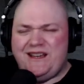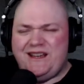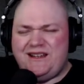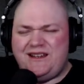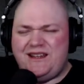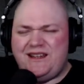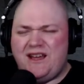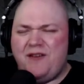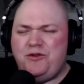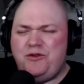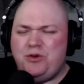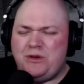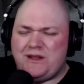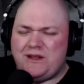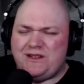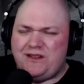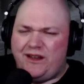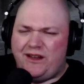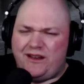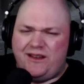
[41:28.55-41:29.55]
idea of doing
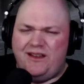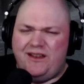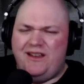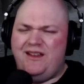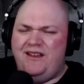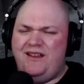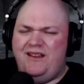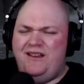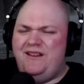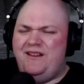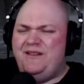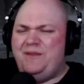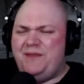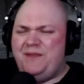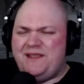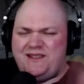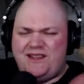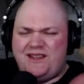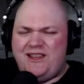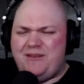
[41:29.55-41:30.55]
this